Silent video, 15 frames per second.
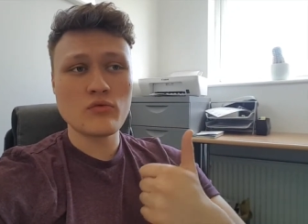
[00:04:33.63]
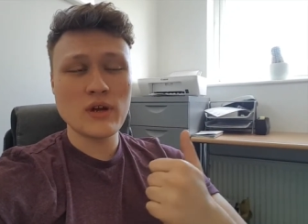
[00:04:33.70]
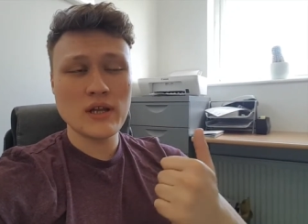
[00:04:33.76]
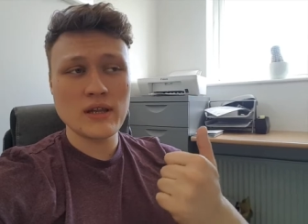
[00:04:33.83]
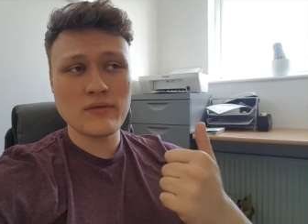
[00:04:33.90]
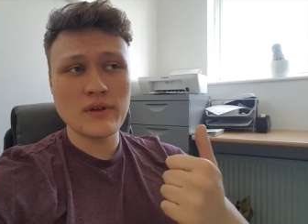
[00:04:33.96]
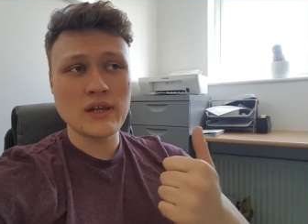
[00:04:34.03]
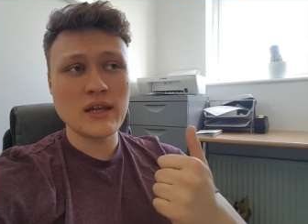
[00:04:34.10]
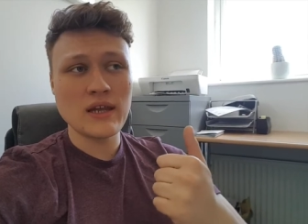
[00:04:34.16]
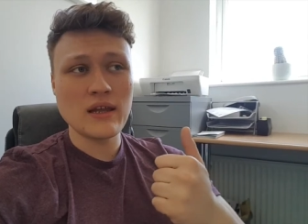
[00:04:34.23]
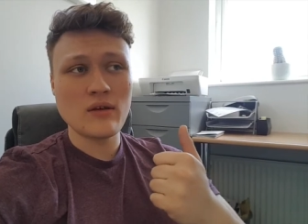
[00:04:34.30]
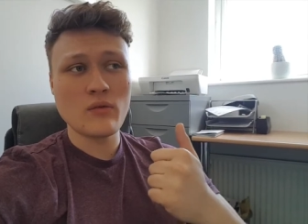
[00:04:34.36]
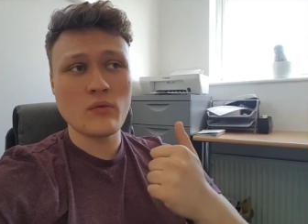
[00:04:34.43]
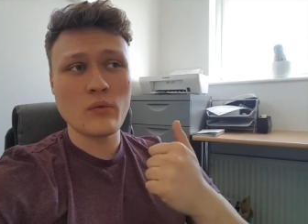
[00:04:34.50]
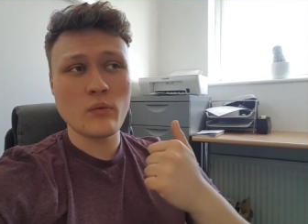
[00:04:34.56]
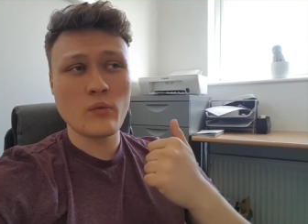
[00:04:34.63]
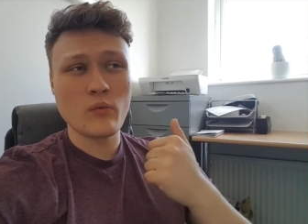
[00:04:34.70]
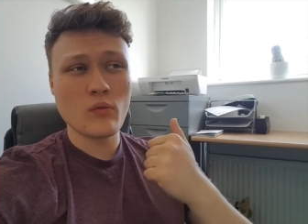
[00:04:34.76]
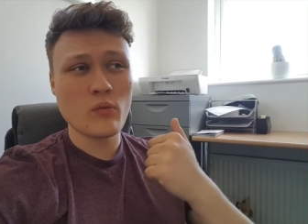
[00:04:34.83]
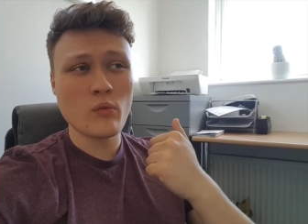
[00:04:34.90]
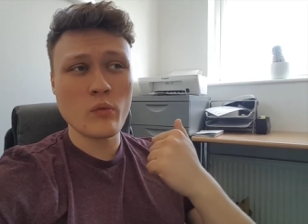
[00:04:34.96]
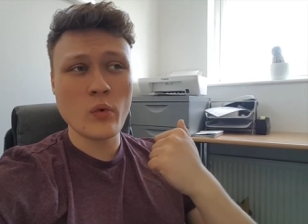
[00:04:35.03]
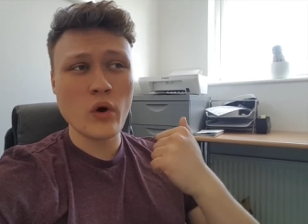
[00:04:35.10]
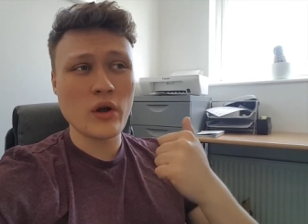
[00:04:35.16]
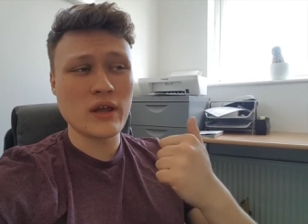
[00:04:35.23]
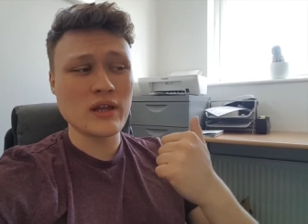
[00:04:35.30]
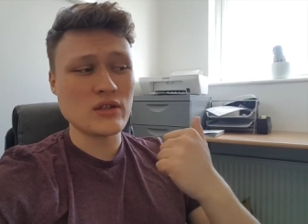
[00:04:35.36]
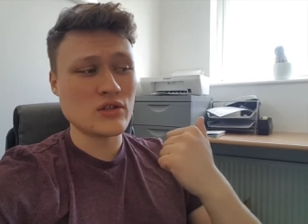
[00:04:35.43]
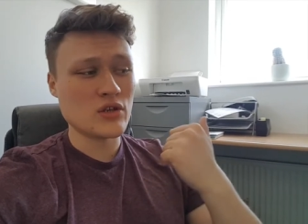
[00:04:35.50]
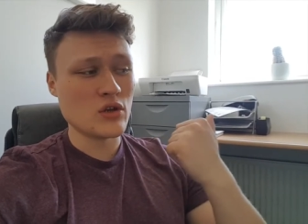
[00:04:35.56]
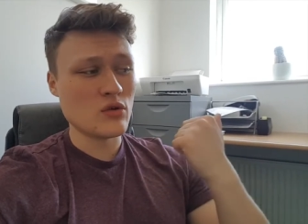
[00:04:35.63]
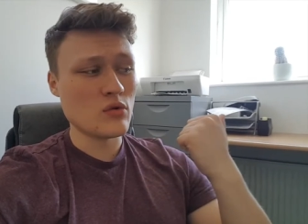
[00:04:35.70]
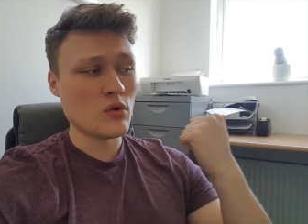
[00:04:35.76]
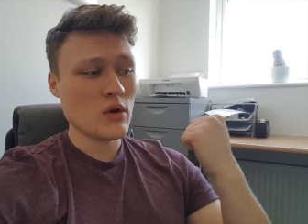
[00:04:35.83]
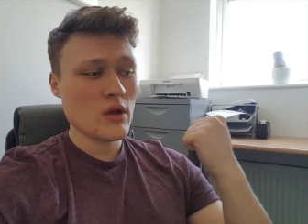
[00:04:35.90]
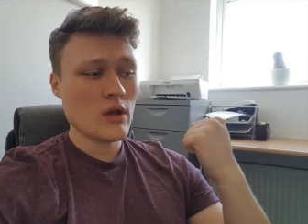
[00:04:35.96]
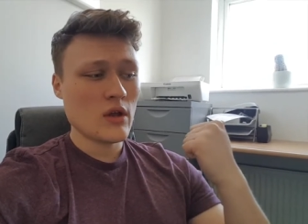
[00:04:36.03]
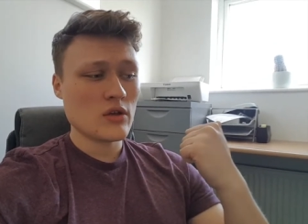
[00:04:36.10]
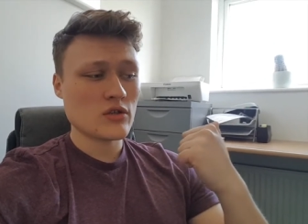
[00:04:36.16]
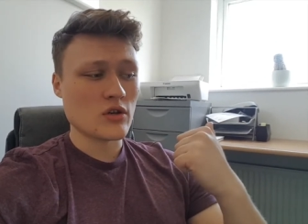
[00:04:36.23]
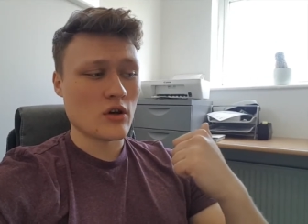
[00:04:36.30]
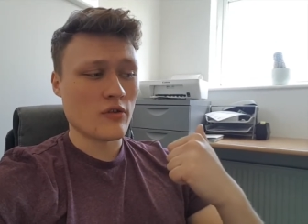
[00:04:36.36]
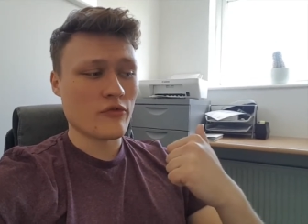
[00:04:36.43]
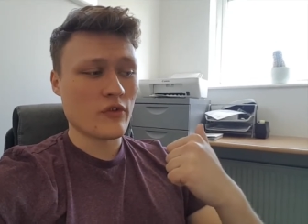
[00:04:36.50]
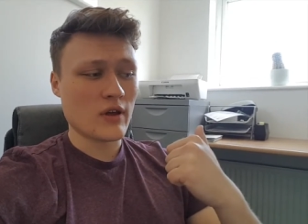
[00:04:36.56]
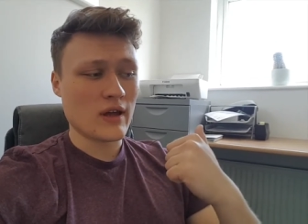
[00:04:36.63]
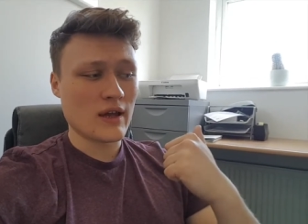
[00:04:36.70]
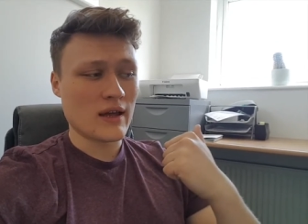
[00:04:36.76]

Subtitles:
really working to sort of